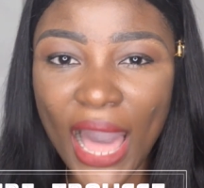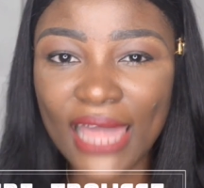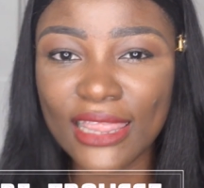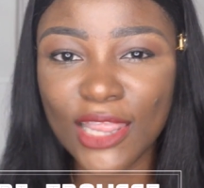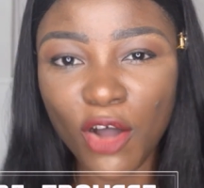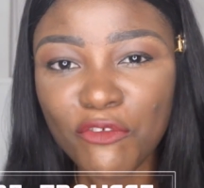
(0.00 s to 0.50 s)
I
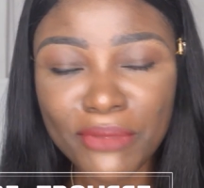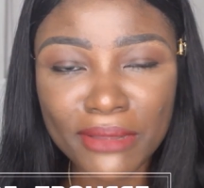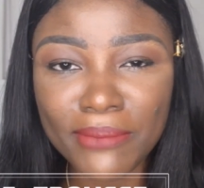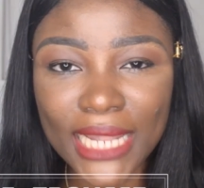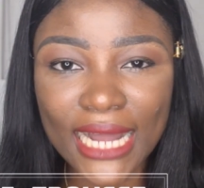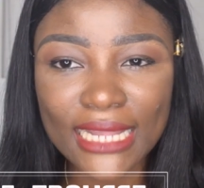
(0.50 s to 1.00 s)
love
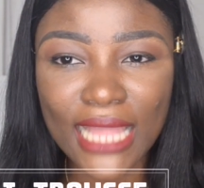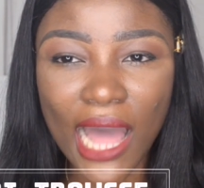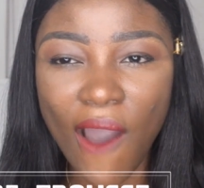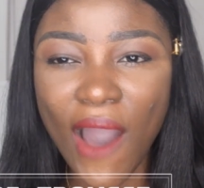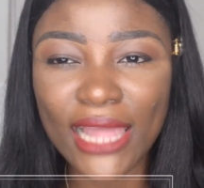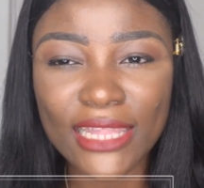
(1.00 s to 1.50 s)
being black now.
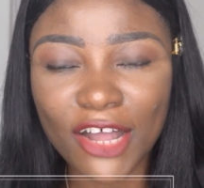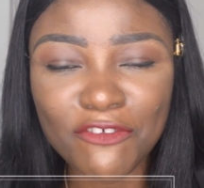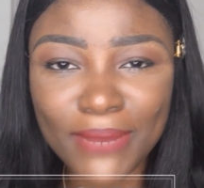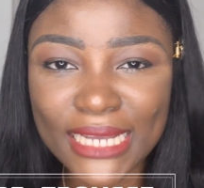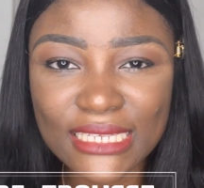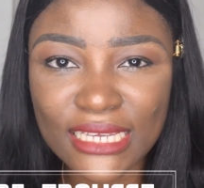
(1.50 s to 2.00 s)
I love
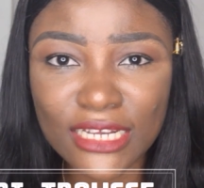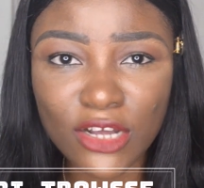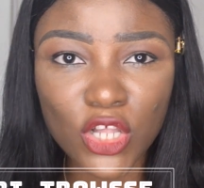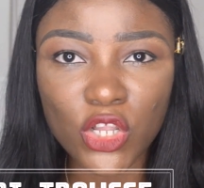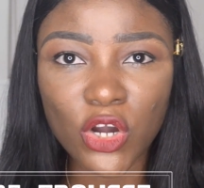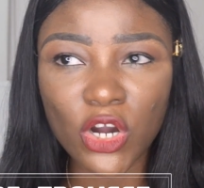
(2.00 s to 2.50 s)
my skin
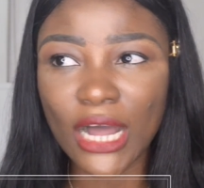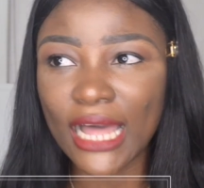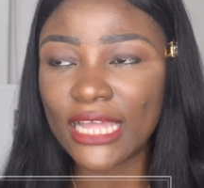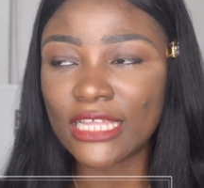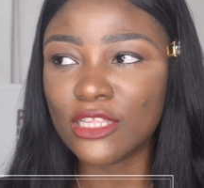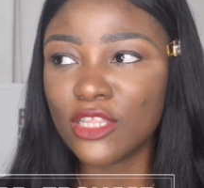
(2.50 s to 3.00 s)
color.
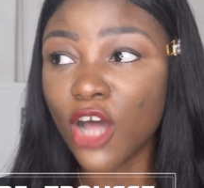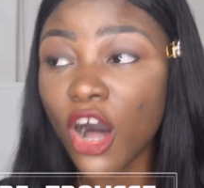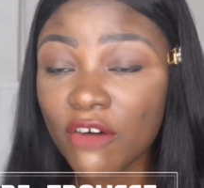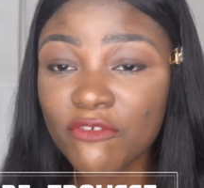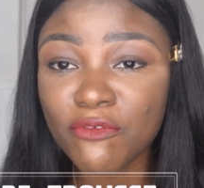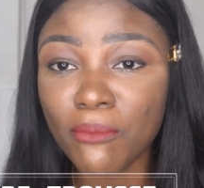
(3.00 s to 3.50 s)
I
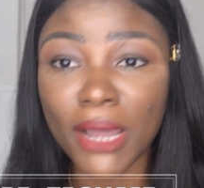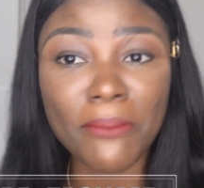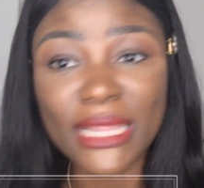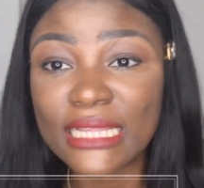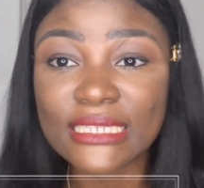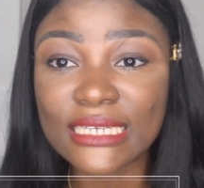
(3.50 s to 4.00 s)
love my
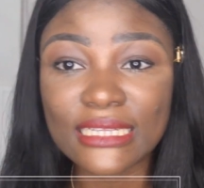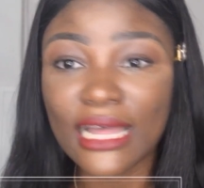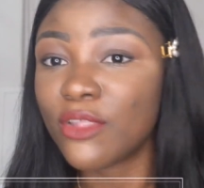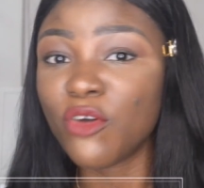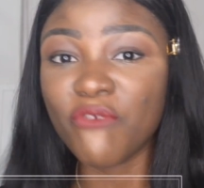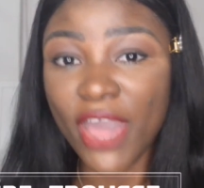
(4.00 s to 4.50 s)
melanin.
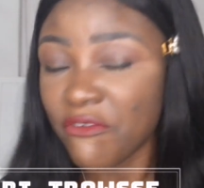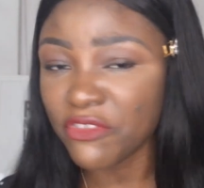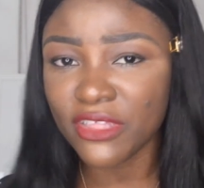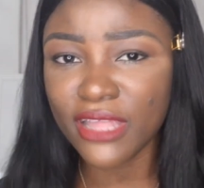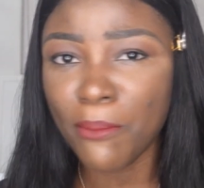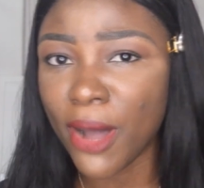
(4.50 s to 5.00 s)
I love
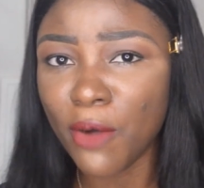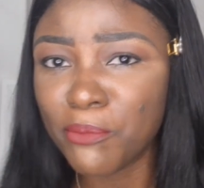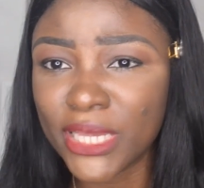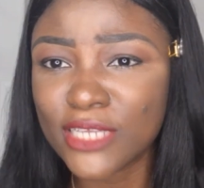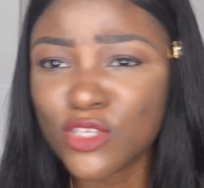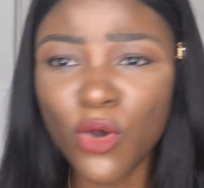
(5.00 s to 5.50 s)
everything about
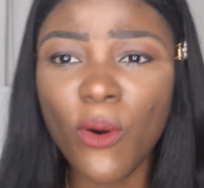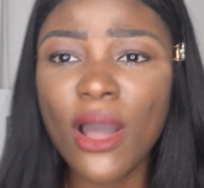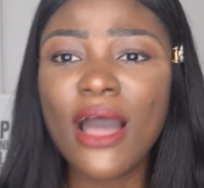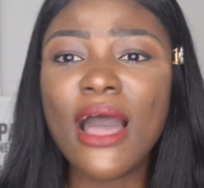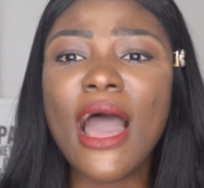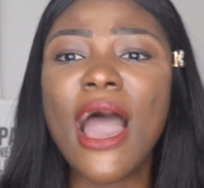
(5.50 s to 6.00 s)
me. So
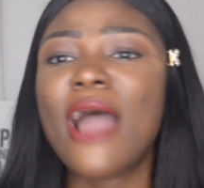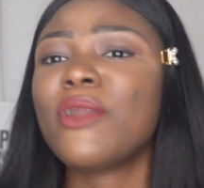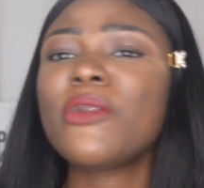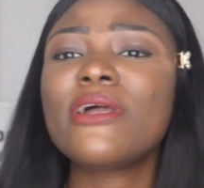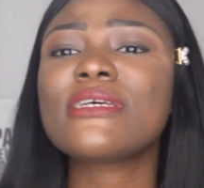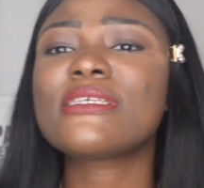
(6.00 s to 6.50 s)
I
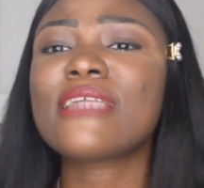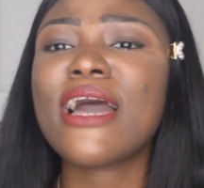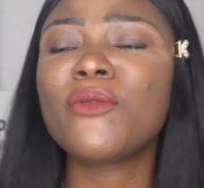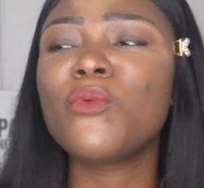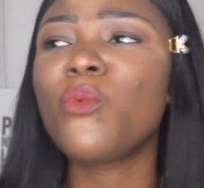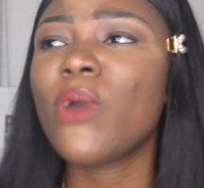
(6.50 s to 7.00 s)
don't
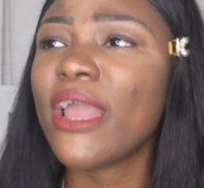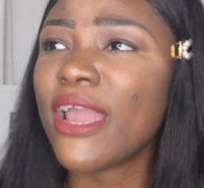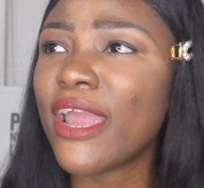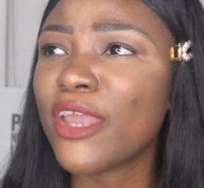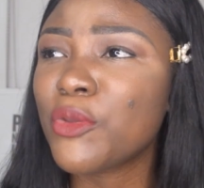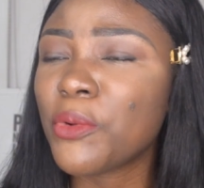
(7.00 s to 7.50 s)
understand
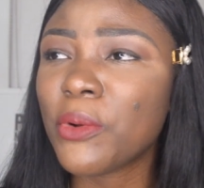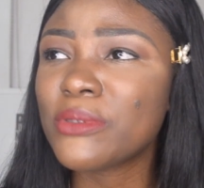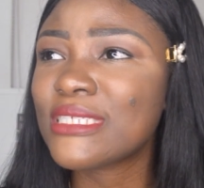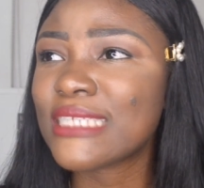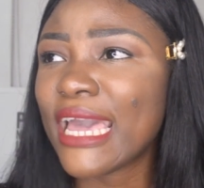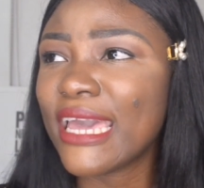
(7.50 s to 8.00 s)
where you're
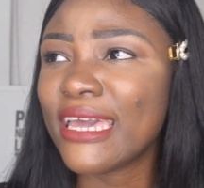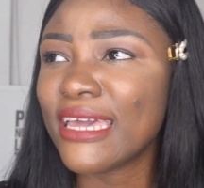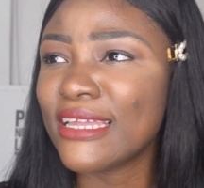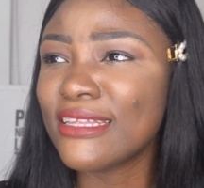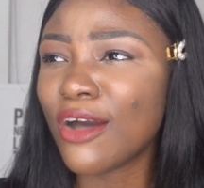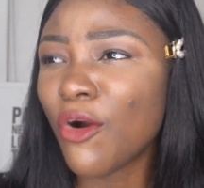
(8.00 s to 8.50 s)

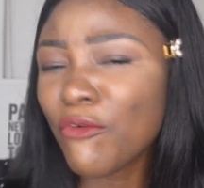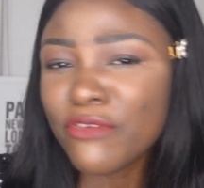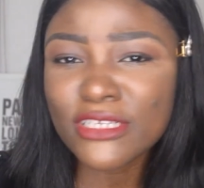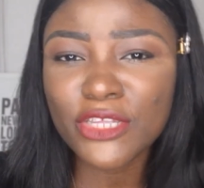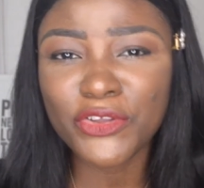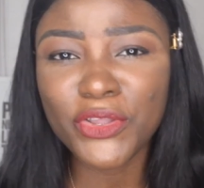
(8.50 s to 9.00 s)
saying,
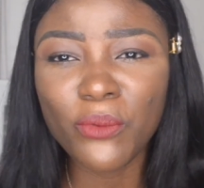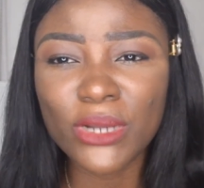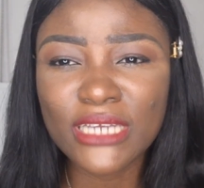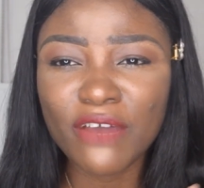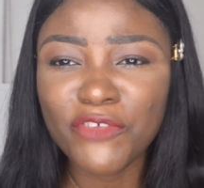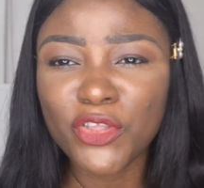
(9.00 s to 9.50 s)
obviously, you didn't
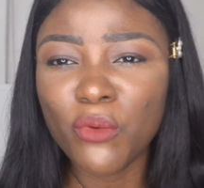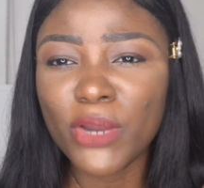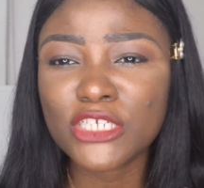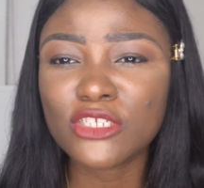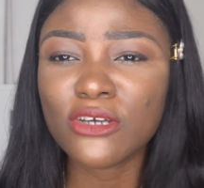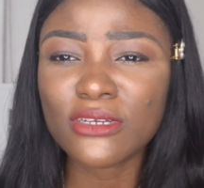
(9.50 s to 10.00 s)
watch her video where
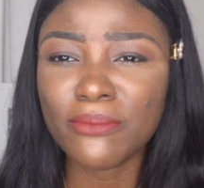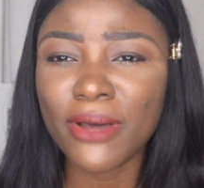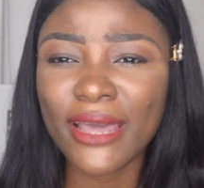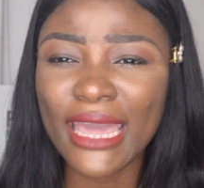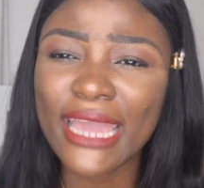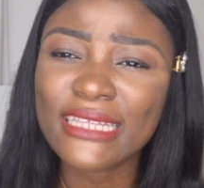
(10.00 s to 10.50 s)
she talked
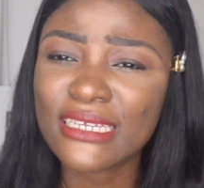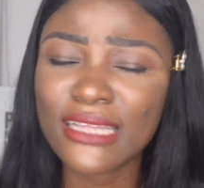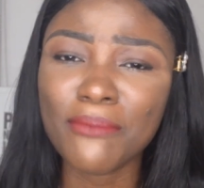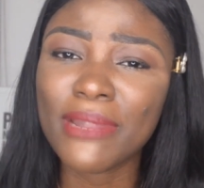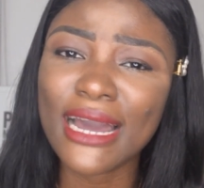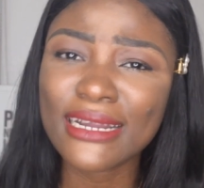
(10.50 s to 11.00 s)
about hating
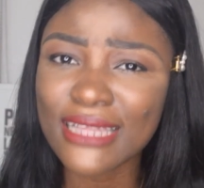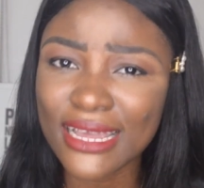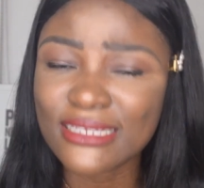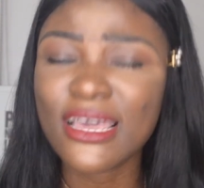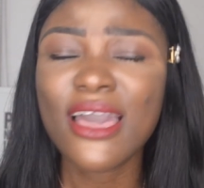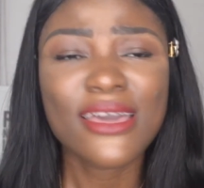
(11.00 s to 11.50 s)
her blackness.